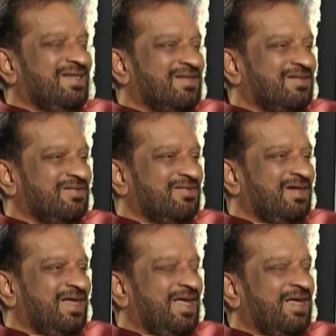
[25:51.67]
So,
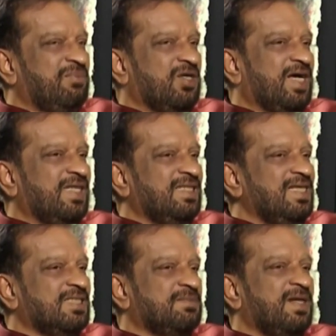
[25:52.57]
and because I
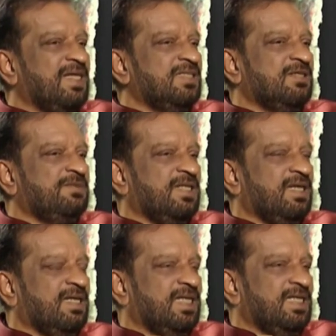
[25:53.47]
think smiles
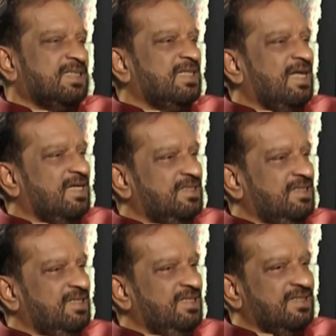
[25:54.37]
is a
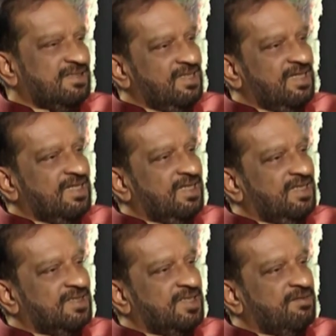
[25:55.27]
luxury that Sri Lanka
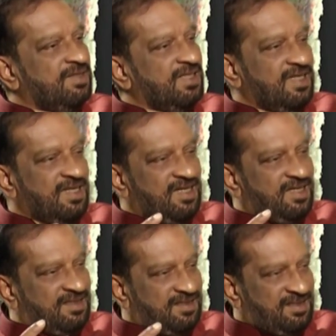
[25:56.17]
is having.
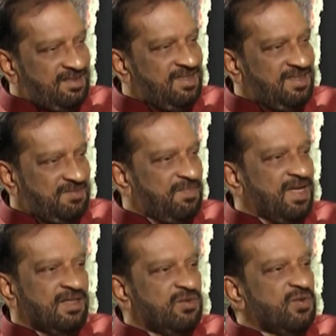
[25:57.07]
The
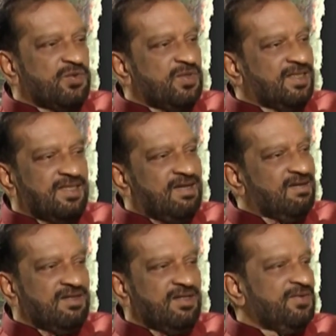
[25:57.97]
smile. You go to another
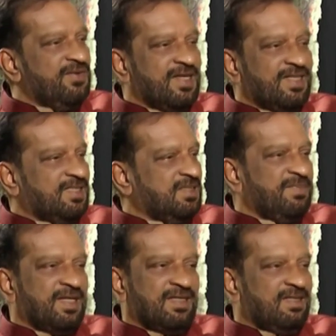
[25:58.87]
country, you don't get a
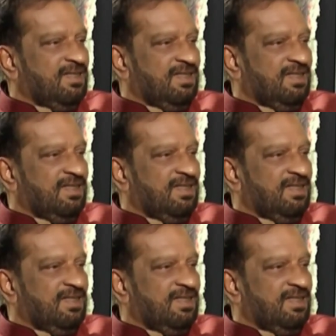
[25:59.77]
smile.